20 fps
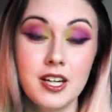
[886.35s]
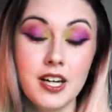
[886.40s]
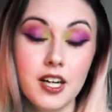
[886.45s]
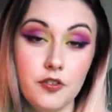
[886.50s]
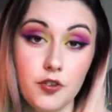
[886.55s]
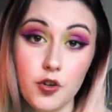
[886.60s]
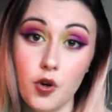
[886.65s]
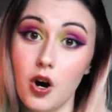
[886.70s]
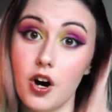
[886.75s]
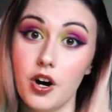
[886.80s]

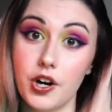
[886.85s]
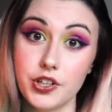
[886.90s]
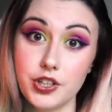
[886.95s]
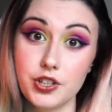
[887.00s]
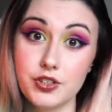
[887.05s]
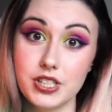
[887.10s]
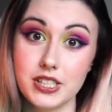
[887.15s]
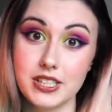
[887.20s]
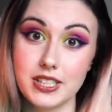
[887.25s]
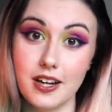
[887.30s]
If you are
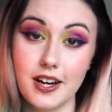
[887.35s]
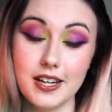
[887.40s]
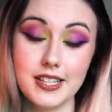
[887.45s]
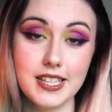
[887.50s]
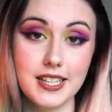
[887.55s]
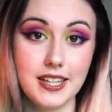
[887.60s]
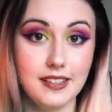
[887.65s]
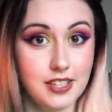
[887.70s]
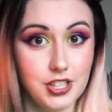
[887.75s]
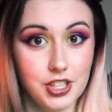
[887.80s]
new to DID
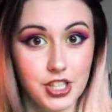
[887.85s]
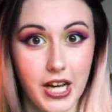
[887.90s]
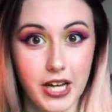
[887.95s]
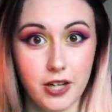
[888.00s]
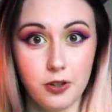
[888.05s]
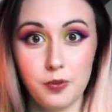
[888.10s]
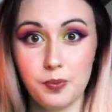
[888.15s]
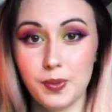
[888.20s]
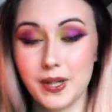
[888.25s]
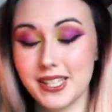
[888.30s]
and the
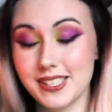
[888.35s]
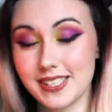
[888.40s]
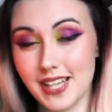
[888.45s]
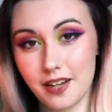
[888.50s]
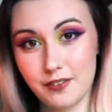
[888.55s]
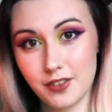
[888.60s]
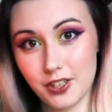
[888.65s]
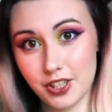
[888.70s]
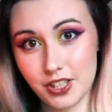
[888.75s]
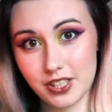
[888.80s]
channel, please
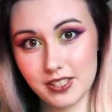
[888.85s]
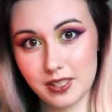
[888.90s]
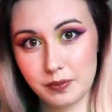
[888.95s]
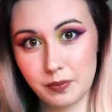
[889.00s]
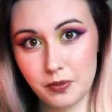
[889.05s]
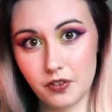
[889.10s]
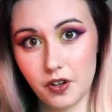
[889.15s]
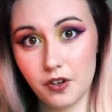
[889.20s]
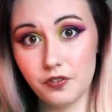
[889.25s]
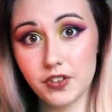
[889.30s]
have a look at
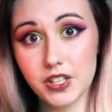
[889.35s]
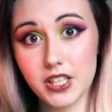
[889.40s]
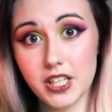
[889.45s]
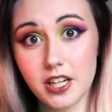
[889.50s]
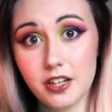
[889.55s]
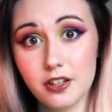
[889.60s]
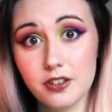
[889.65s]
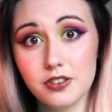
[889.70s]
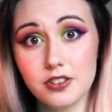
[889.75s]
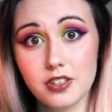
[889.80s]
some of our
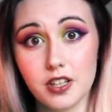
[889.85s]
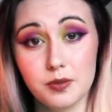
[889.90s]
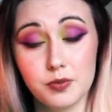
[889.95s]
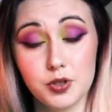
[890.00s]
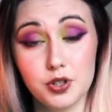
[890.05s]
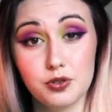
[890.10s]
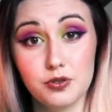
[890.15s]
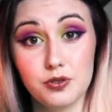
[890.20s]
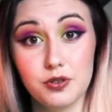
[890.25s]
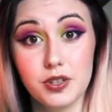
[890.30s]
videos. I'm
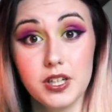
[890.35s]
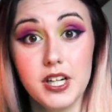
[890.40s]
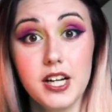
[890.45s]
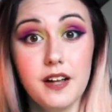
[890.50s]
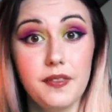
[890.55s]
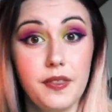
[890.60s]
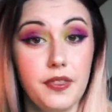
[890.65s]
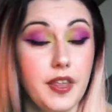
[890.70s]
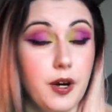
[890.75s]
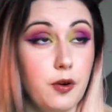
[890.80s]
sure
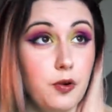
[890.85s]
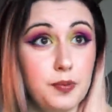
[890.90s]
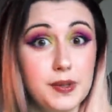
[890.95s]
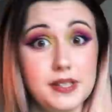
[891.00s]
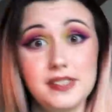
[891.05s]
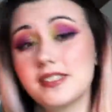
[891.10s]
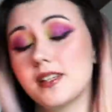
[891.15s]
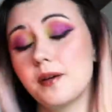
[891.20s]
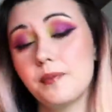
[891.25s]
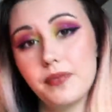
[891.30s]
that there will be
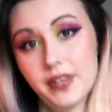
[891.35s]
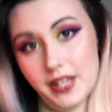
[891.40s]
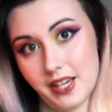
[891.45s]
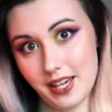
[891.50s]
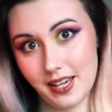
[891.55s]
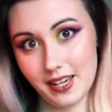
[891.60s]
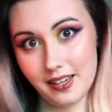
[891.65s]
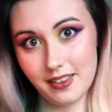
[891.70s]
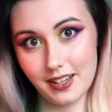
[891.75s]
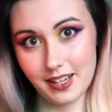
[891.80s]
something
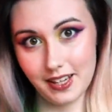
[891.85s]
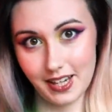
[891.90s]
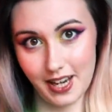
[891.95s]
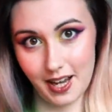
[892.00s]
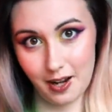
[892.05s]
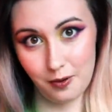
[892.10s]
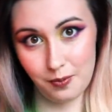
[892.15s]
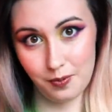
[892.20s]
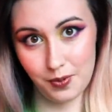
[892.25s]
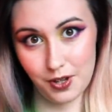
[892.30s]
here that can
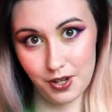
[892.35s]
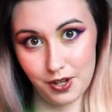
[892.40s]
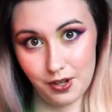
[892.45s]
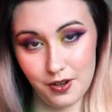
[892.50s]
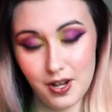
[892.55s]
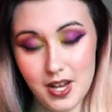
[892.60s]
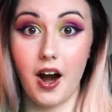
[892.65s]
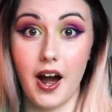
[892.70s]
help you.